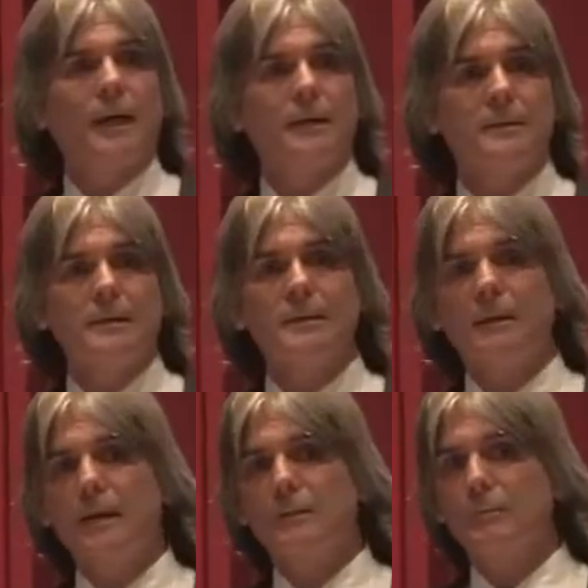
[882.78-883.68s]
I think
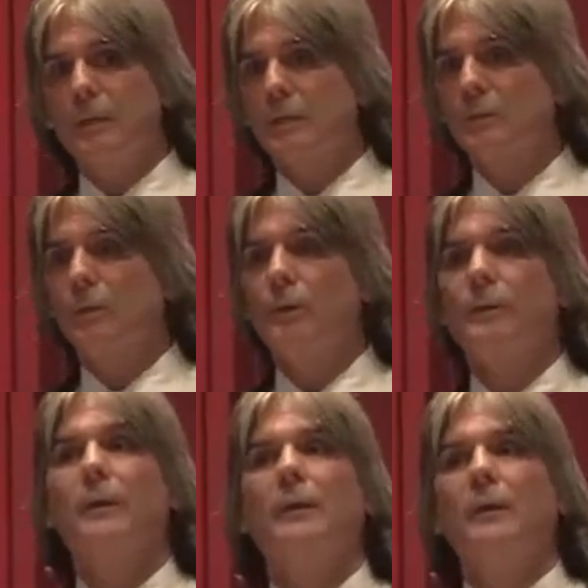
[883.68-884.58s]
you got your money's worth.